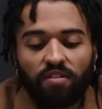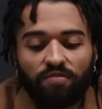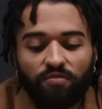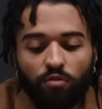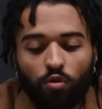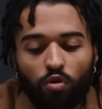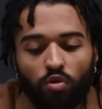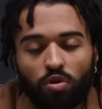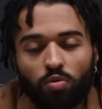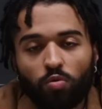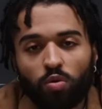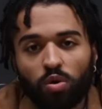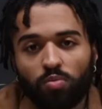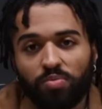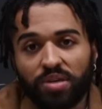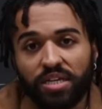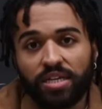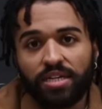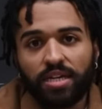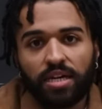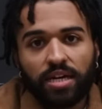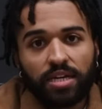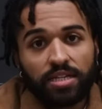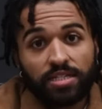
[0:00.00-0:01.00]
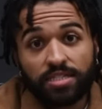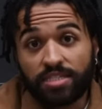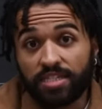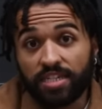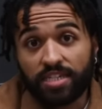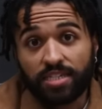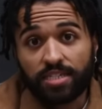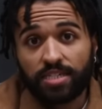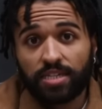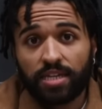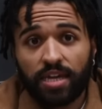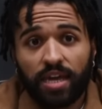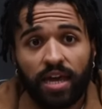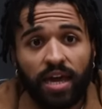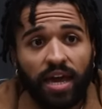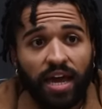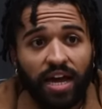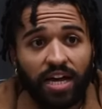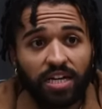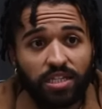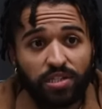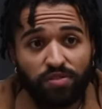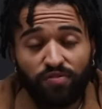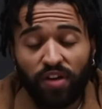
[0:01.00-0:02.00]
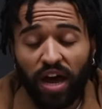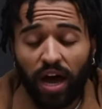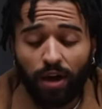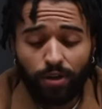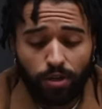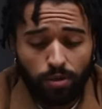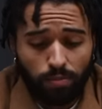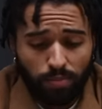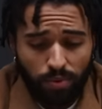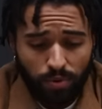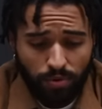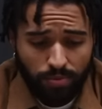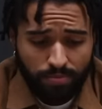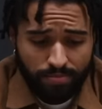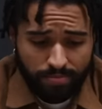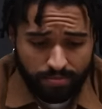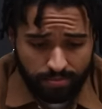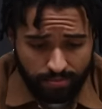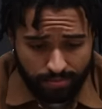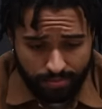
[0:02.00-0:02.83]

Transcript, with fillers: for will be just as valuable.